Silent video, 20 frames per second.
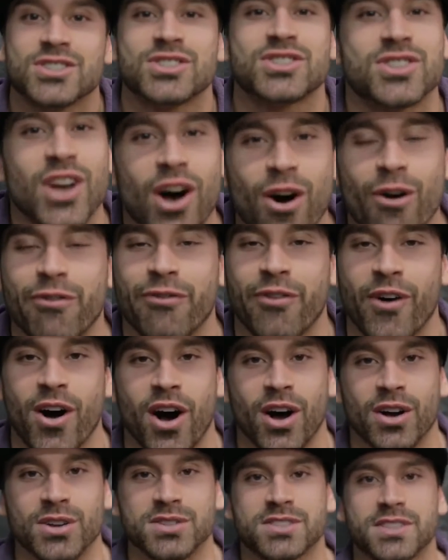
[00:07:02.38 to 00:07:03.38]
So
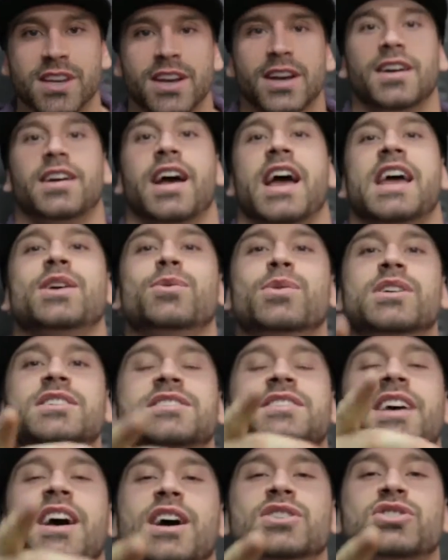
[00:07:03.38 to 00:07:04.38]
false.
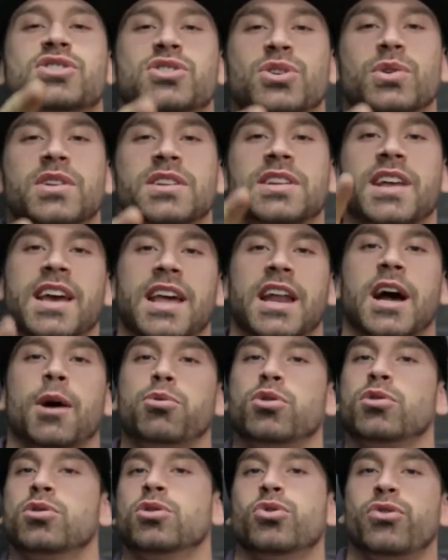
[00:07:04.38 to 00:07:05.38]
Anyone tells you that they can
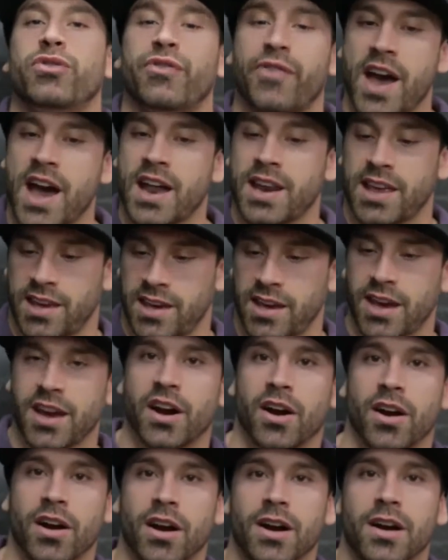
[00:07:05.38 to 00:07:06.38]
help you lose fat
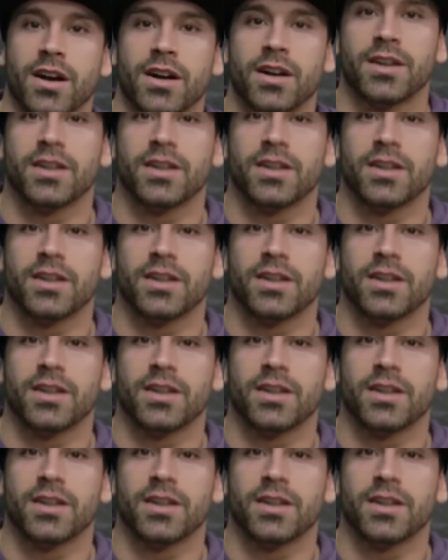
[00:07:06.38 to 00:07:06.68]
here,